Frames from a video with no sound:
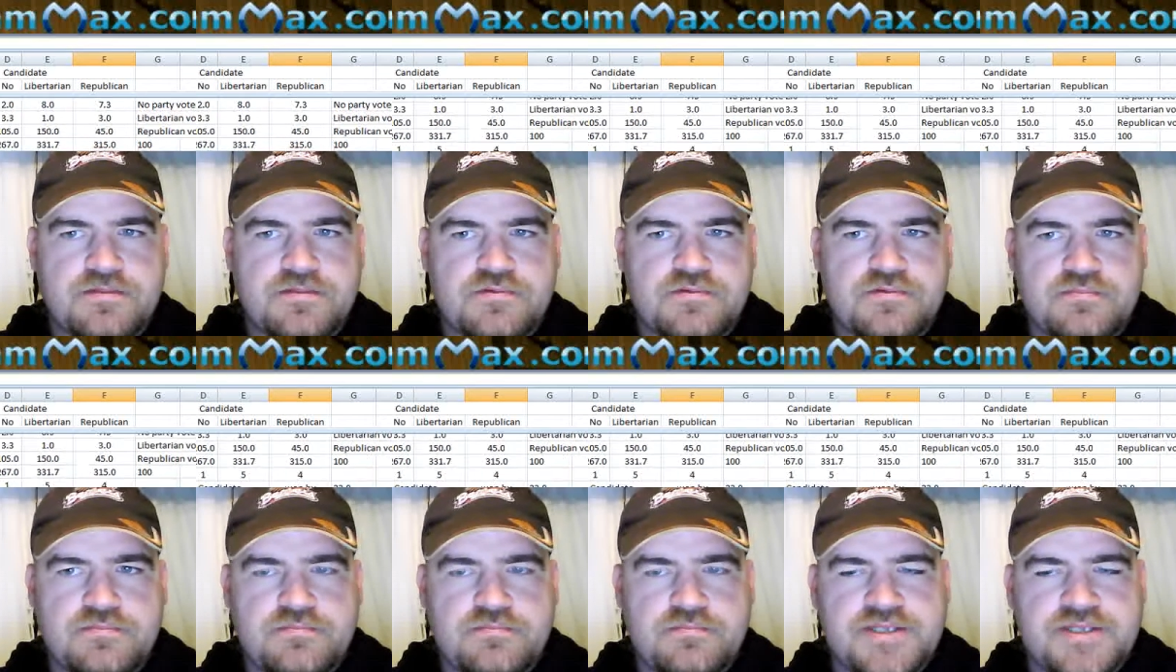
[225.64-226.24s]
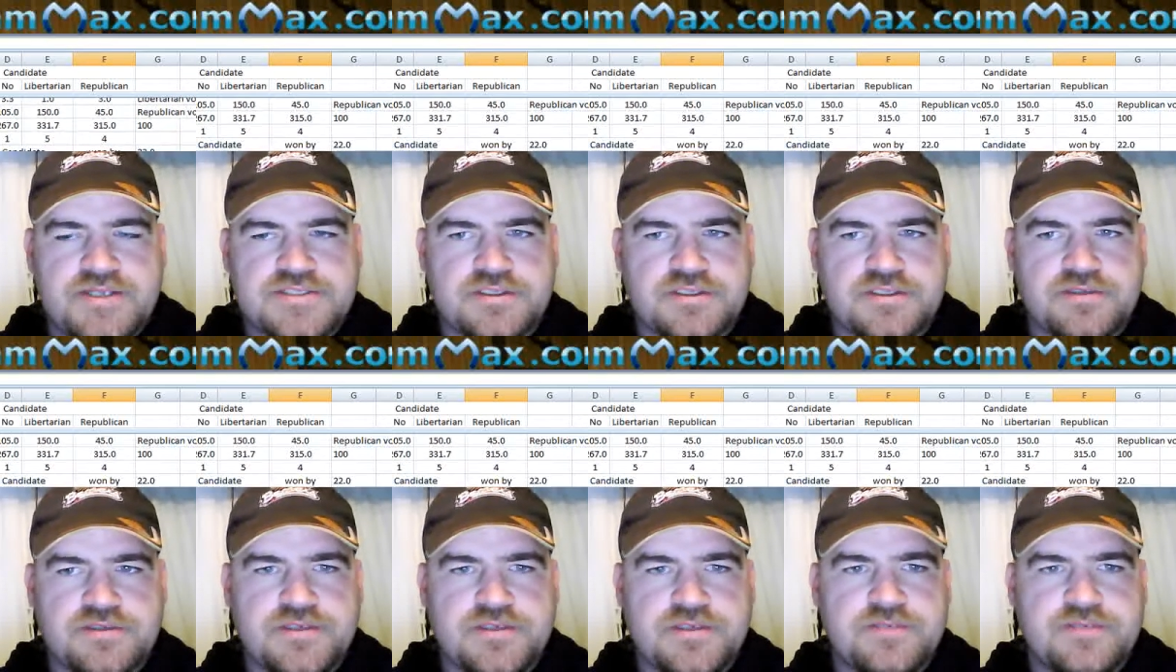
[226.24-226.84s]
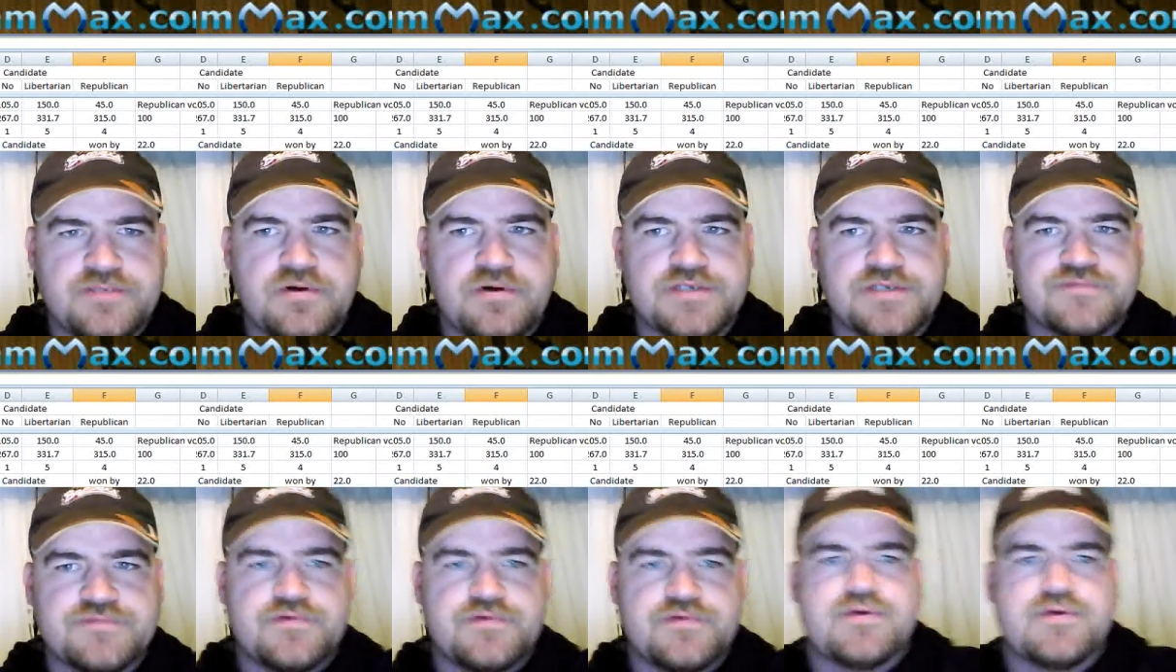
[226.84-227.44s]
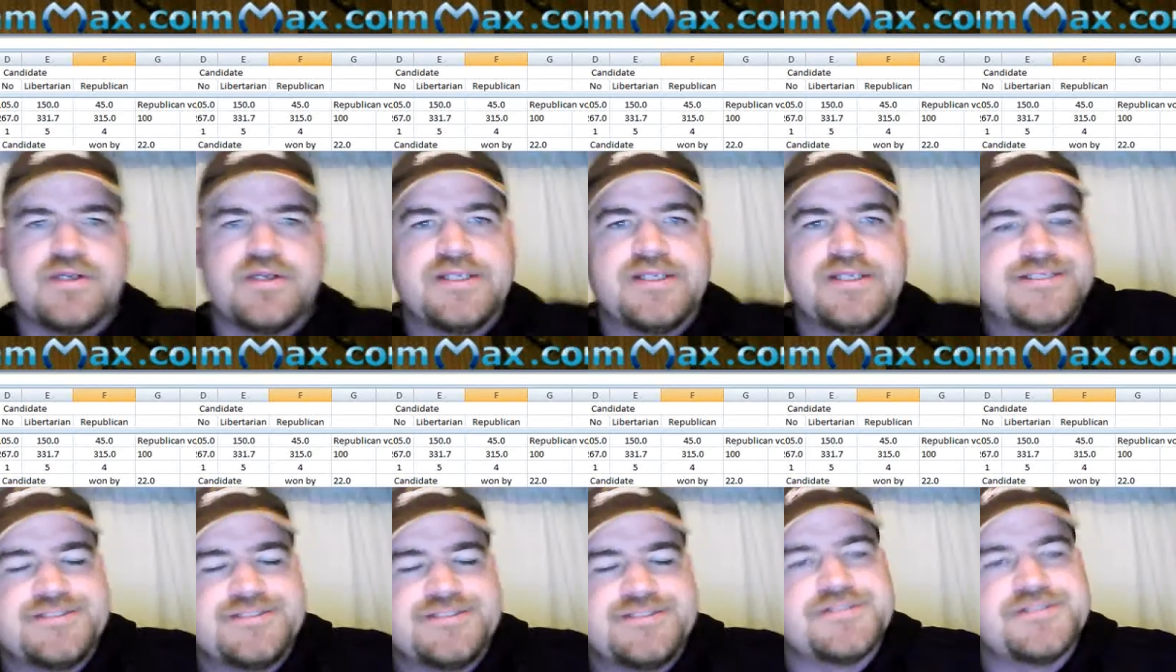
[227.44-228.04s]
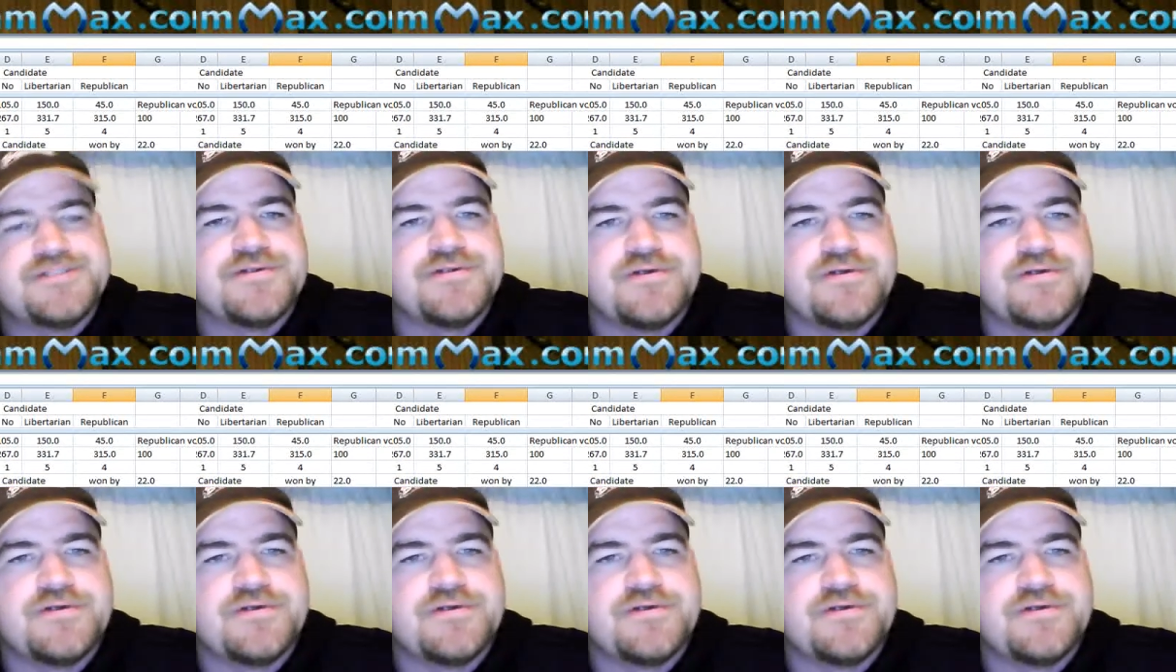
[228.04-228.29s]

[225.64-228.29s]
basically the big parties voting against each other